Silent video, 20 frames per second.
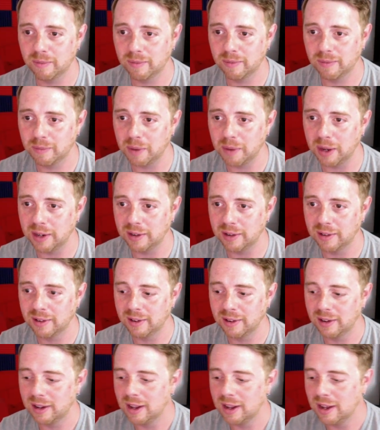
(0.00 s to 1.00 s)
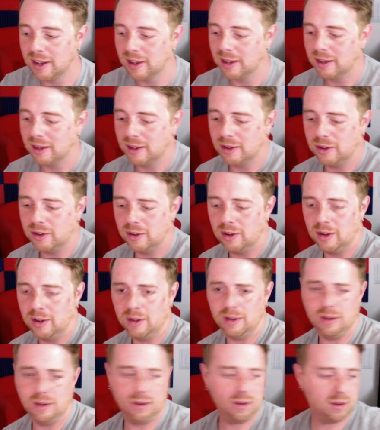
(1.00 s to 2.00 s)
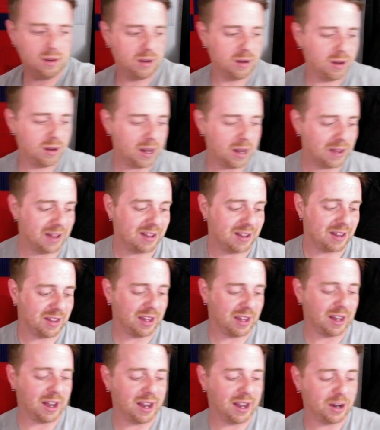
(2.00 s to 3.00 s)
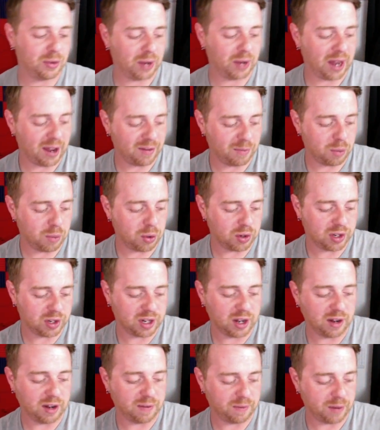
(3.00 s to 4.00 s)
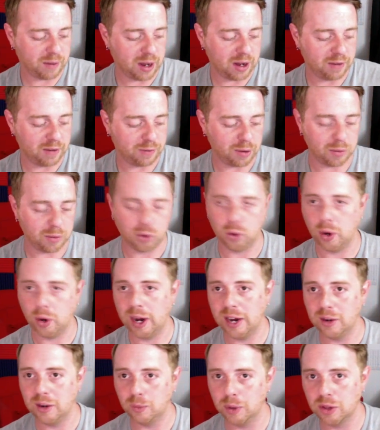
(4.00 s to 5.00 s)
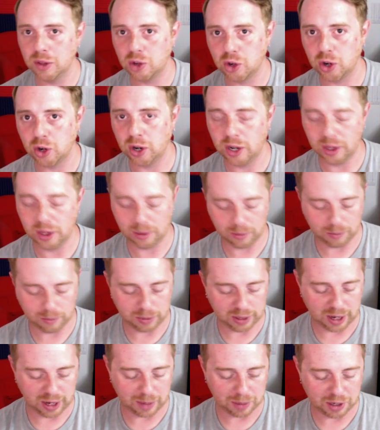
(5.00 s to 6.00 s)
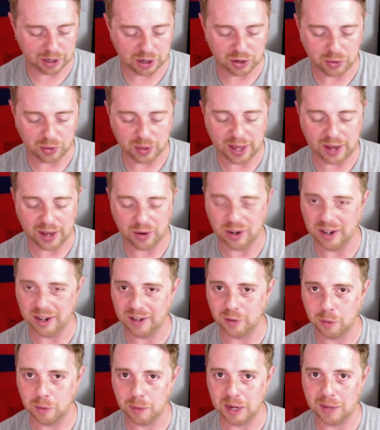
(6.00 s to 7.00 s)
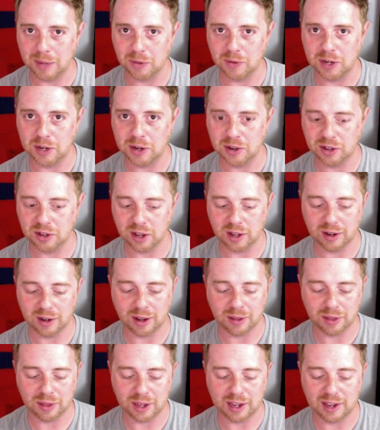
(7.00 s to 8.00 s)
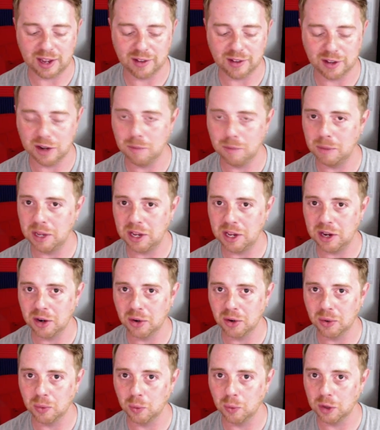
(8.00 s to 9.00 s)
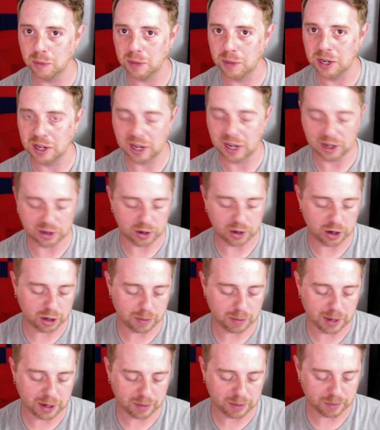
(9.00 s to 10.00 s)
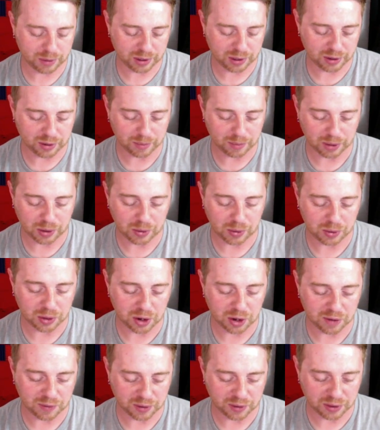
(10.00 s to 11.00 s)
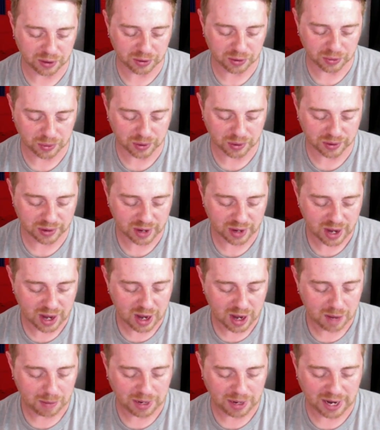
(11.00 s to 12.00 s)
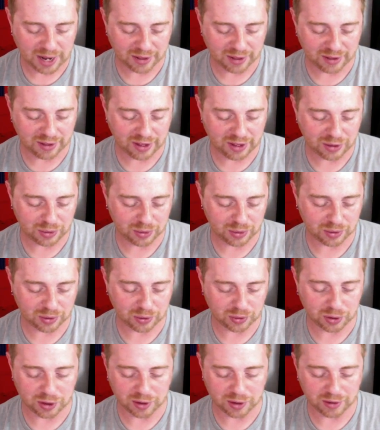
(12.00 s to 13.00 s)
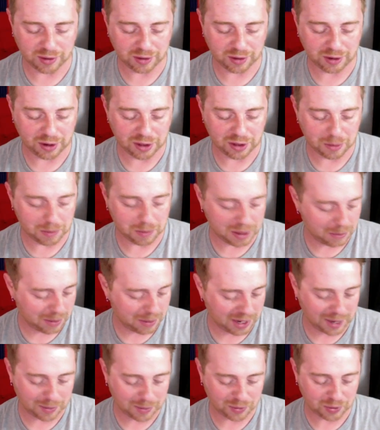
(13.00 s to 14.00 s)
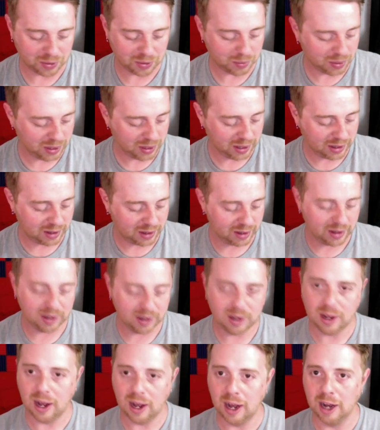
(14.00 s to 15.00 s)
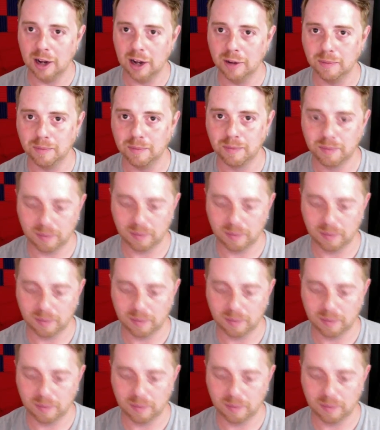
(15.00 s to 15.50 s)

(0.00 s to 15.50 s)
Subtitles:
but and that's the thing. I actually have more stuff from trade with Sean, but I'm gonna do that on a different pickups video because I think he's gonna be here with me to kind of talk about them. So I'm gonna hold off on those ones. But yeah, these are sort of the big pickups for the week, and